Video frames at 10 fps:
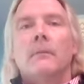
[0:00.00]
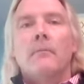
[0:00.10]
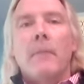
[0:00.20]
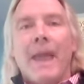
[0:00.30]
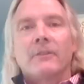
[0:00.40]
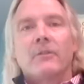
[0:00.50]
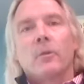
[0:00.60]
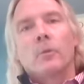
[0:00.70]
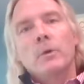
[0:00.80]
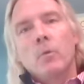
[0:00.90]
match the
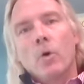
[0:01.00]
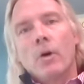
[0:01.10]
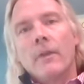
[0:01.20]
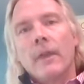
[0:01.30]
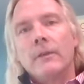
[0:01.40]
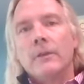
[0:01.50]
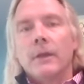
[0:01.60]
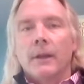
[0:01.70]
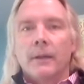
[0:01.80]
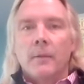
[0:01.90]
reward that you
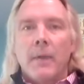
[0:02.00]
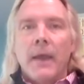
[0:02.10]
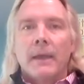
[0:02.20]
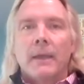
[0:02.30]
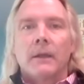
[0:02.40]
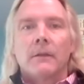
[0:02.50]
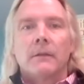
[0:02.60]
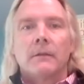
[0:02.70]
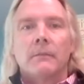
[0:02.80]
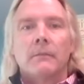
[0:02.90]
get on the back
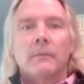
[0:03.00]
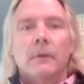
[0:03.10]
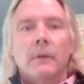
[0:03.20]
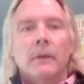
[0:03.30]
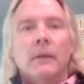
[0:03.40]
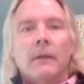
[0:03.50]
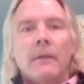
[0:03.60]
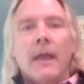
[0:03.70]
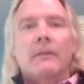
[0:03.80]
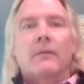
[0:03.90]
end?
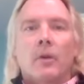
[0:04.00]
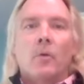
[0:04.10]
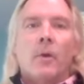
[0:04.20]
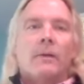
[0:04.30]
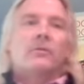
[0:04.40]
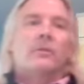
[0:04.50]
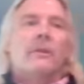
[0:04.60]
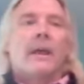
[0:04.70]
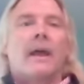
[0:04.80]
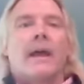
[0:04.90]
That's the question
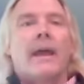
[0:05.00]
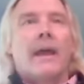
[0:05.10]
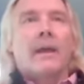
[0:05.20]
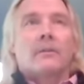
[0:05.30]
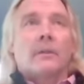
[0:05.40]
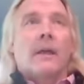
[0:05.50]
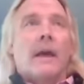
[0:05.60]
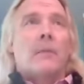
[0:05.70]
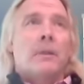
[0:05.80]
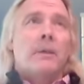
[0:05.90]
that I ask a
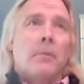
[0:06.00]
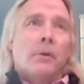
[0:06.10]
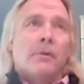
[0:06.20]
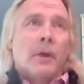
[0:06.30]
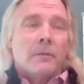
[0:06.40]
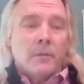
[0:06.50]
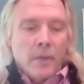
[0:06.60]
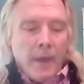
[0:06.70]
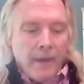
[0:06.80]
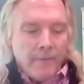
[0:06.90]
lot of people. Does
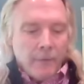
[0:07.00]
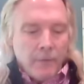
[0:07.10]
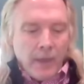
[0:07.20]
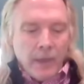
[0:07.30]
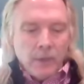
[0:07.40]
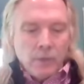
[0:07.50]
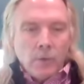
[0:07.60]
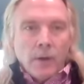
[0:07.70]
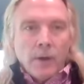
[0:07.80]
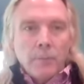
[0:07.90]
the effort that
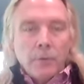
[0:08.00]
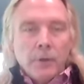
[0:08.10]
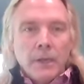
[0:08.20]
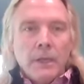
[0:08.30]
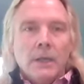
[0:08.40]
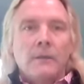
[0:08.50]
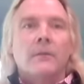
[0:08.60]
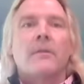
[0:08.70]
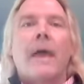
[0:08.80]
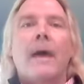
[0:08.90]
you are putting in,
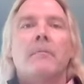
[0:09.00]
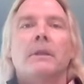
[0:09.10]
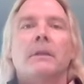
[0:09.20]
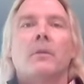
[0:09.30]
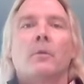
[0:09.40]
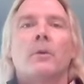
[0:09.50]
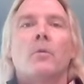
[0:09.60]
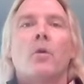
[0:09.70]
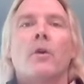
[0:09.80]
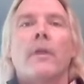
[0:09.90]
does that meet the
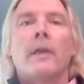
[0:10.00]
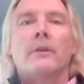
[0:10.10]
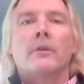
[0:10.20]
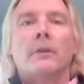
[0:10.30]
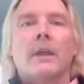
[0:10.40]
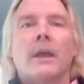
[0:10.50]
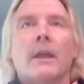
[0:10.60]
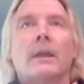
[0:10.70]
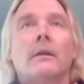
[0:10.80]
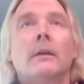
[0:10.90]
reward that you're
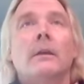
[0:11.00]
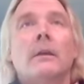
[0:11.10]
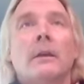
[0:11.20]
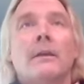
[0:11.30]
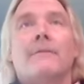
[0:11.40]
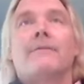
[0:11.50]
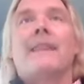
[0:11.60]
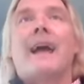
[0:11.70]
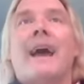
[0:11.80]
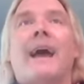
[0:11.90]
getting? If
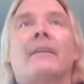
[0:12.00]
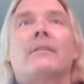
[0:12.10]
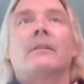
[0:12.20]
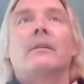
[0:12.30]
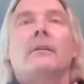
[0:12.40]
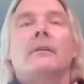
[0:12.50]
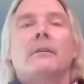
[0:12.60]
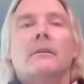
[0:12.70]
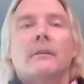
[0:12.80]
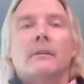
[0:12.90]
not,
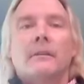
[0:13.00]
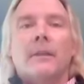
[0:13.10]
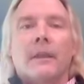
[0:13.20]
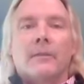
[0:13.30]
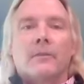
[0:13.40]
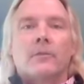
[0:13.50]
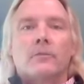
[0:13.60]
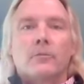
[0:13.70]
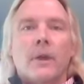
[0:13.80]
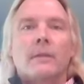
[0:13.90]
that's
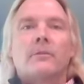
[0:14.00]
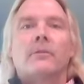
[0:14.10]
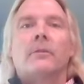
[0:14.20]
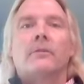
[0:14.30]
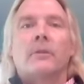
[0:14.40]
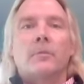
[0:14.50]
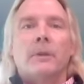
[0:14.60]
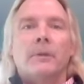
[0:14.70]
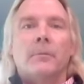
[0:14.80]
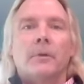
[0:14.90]
stressful for
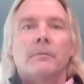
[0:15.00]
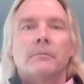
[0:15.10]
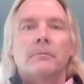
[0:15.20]
people